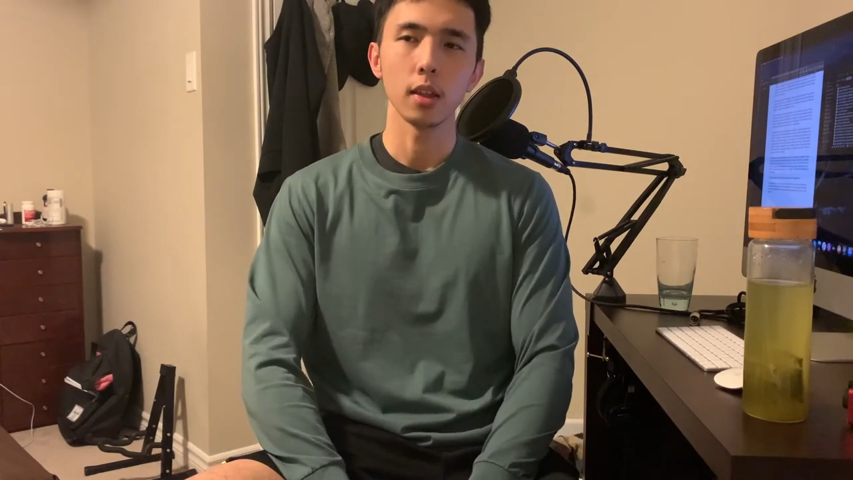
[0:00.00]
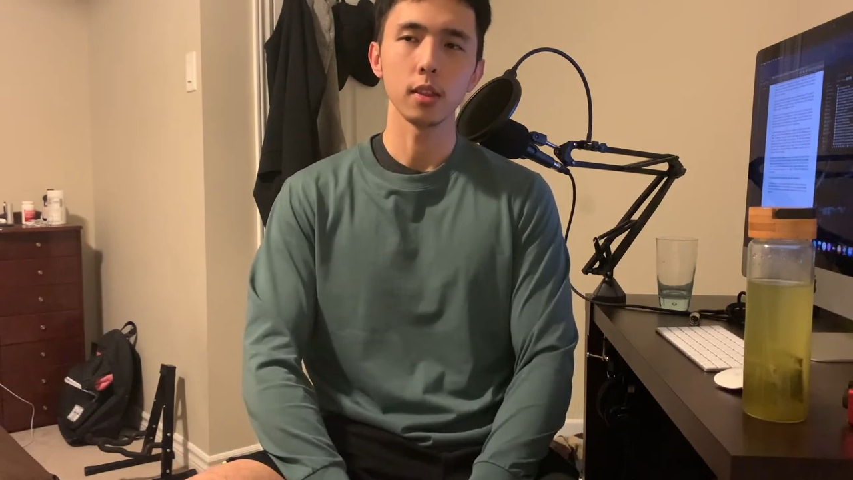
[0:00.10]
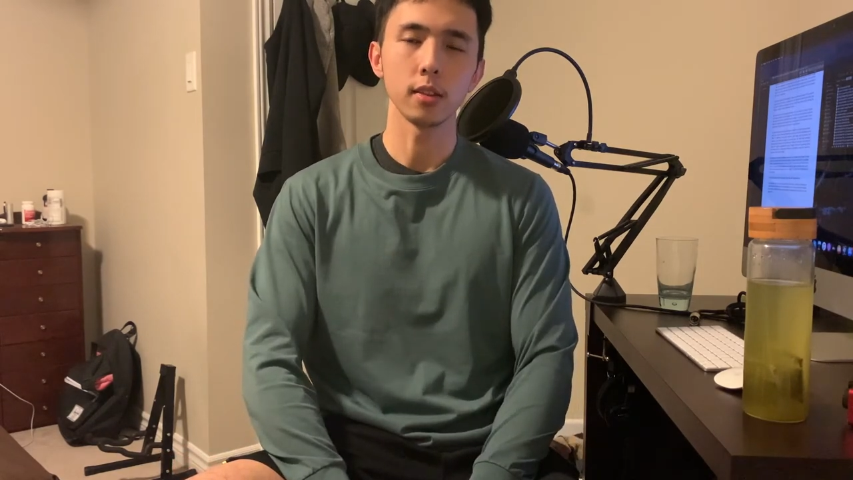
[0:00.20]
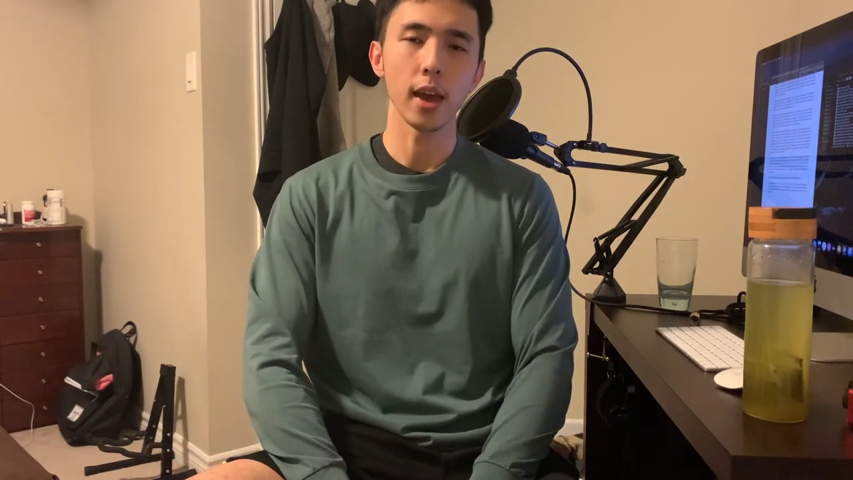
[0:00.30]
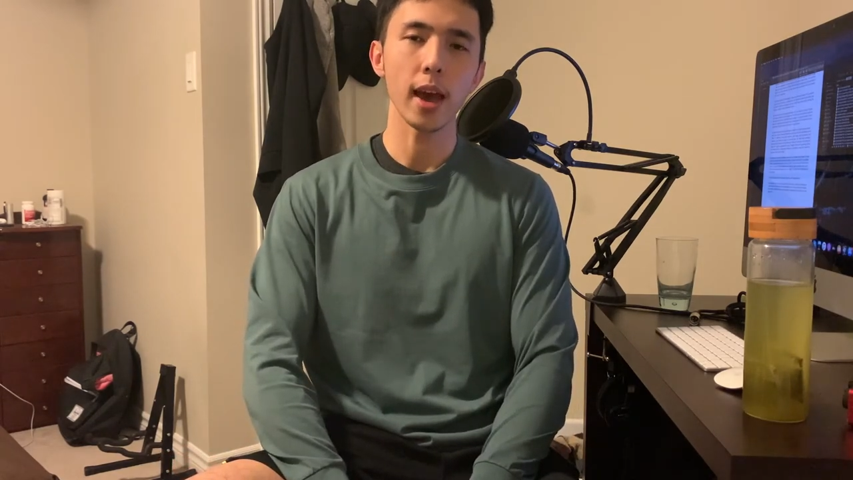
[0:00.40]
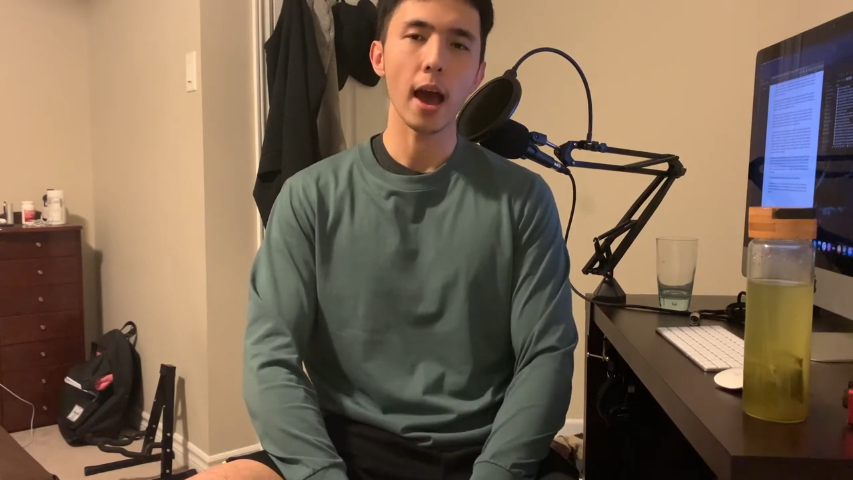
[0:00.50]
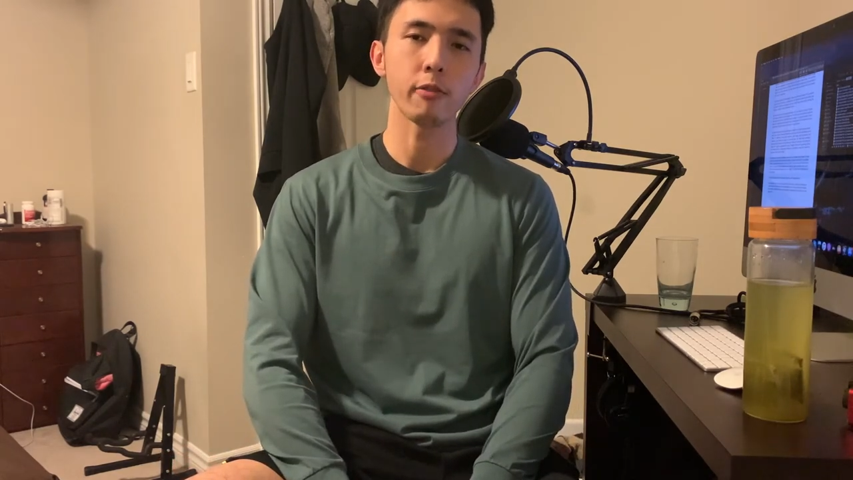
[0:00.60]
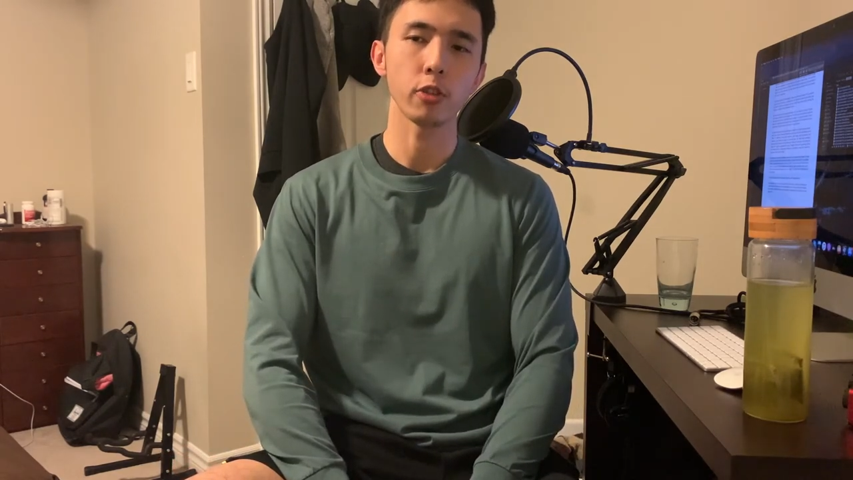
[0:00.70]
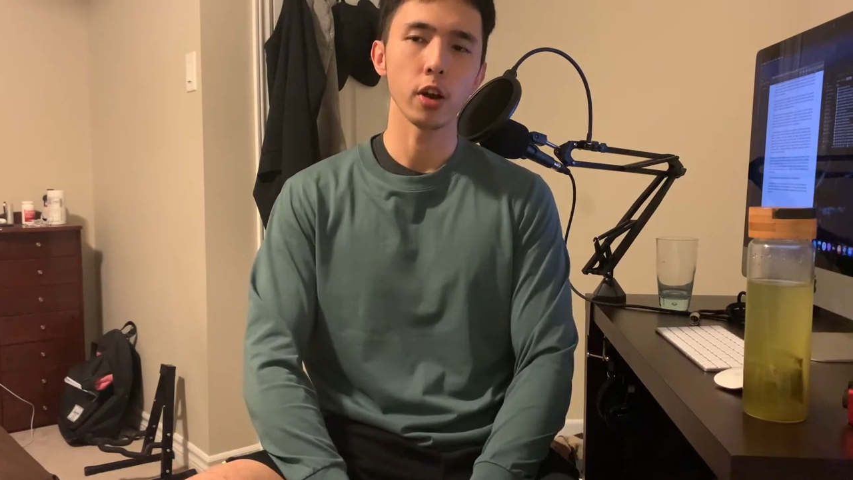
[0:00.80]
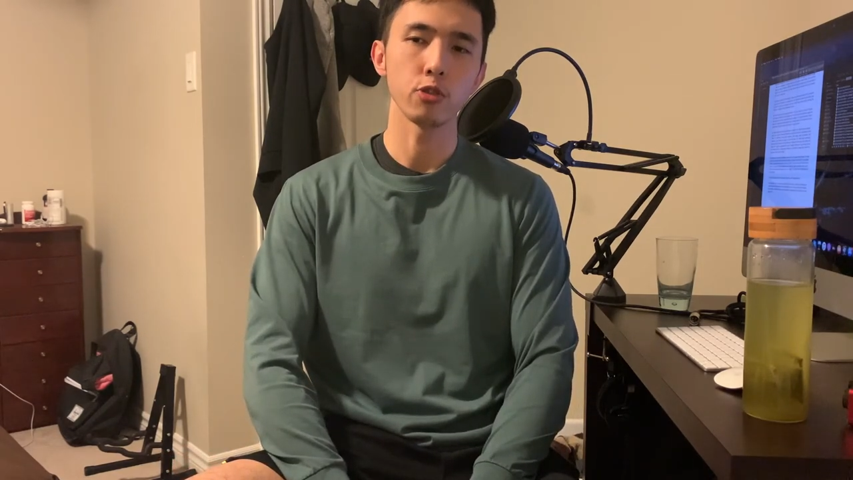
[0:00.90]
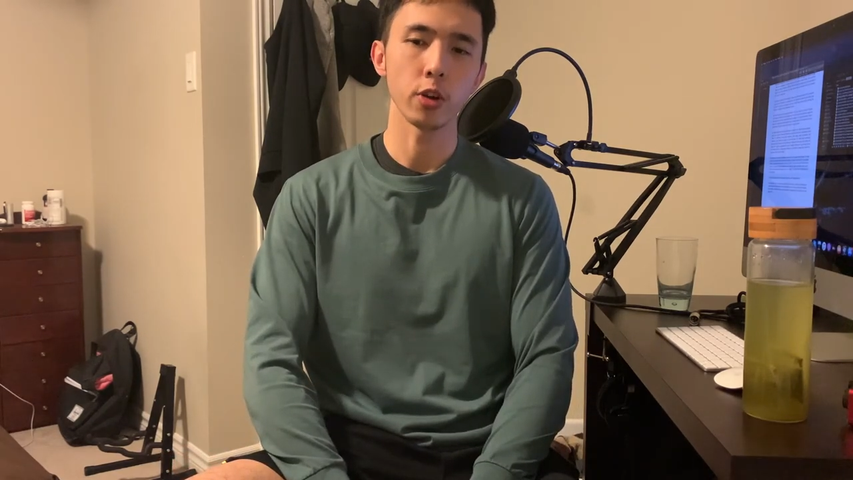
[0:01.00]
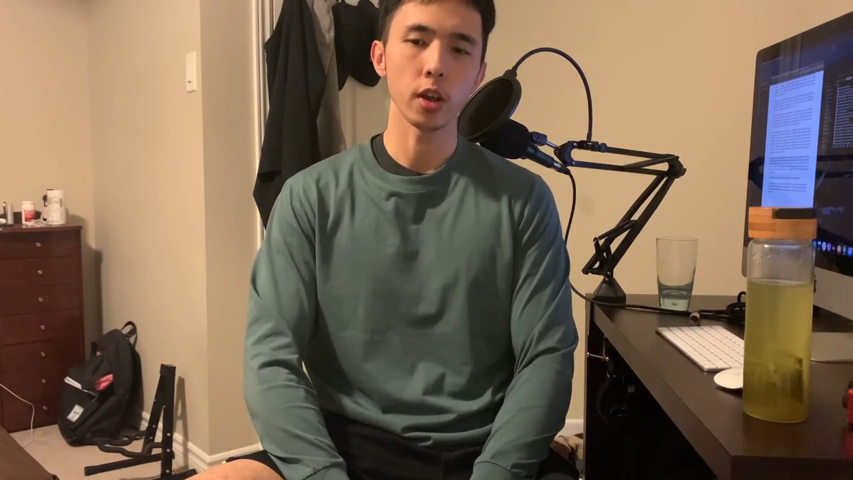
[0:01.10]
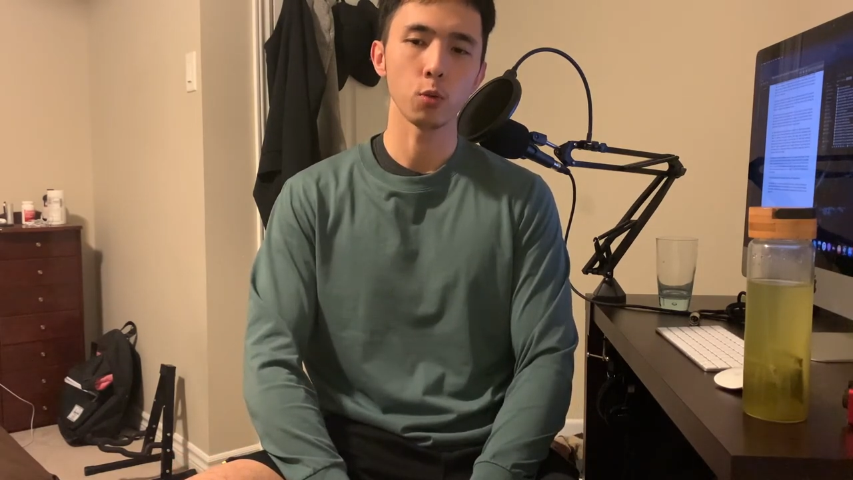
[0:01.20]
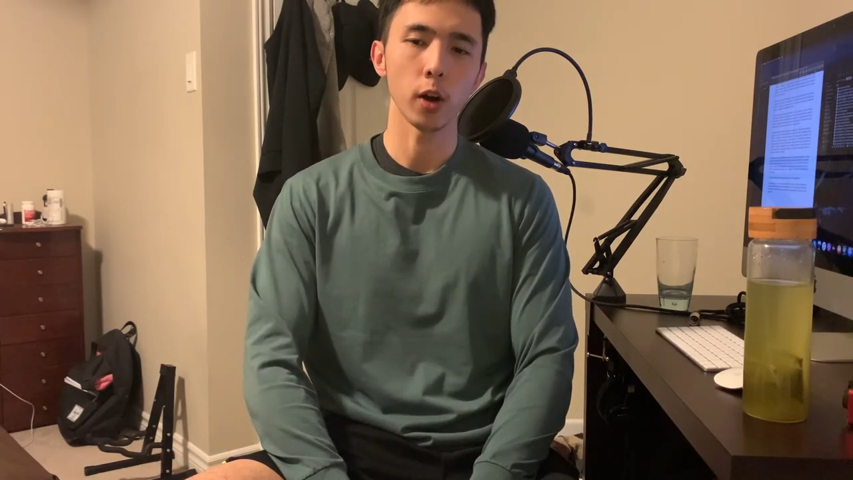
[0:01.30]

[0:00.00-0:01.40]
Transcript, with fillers: the day after I drink,